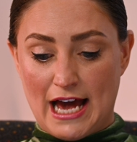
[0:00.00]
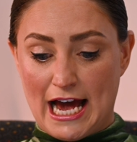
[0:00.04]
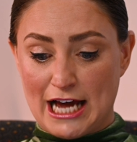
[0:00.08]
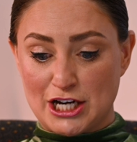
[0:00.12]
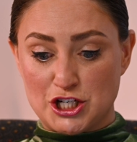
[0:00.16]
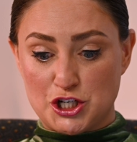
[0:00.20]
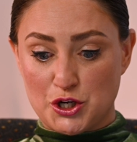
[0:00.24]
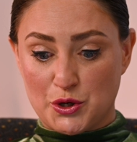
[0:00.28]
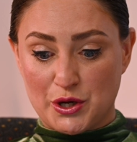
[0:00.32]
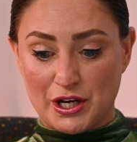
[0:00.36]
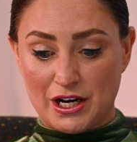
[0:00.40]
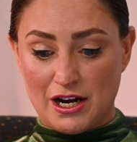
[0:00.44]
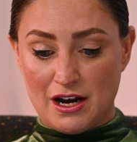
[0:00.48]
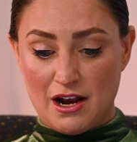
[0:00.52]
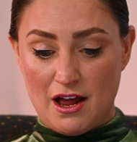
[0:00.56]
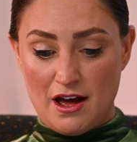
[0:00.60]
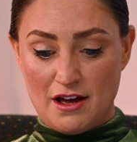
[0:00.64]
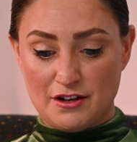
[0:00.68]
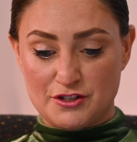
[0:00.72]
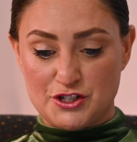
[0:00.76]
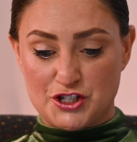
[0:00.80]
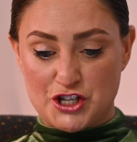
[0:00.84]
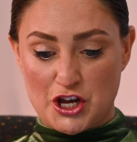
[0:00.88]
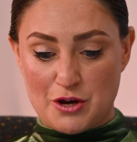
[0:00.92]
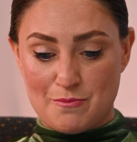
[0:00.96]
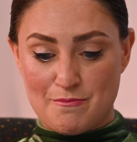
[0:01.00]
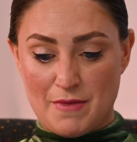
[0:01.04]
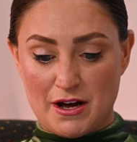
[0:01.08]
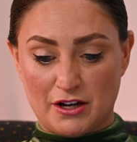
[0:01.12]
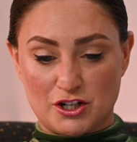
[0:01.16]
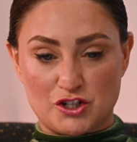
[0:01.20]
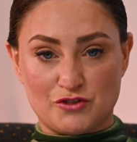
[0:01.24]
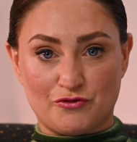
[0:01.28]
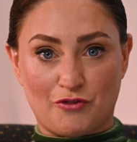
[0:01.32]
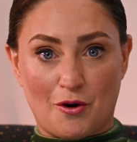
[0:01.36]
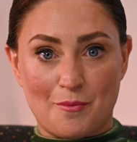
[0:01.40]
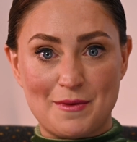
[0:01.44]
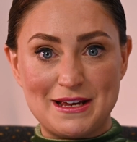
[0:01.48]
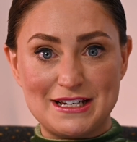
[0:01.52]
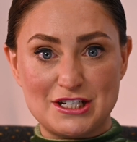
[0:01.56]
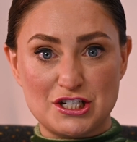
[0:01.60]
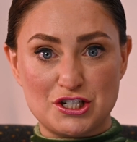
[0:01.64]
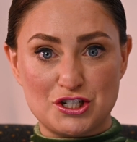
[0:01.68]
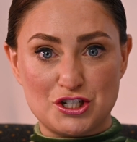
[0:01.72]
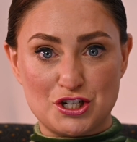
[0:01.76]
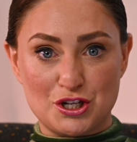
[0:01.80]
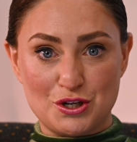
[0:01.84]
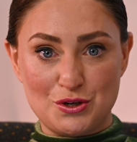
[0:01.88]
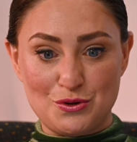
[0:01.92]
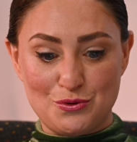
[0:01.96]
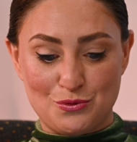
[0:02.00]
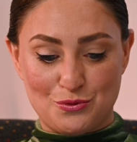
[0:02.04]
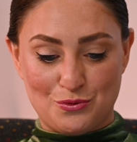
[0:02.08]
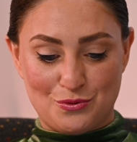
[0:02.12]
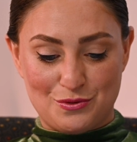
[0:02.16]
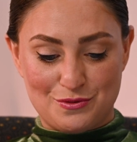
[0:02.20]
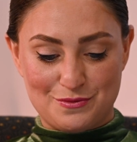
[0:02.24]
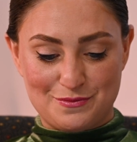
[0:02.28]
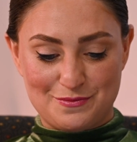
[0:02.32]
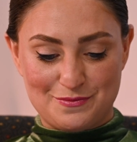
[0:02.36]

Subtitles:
And you can learn so much from it too.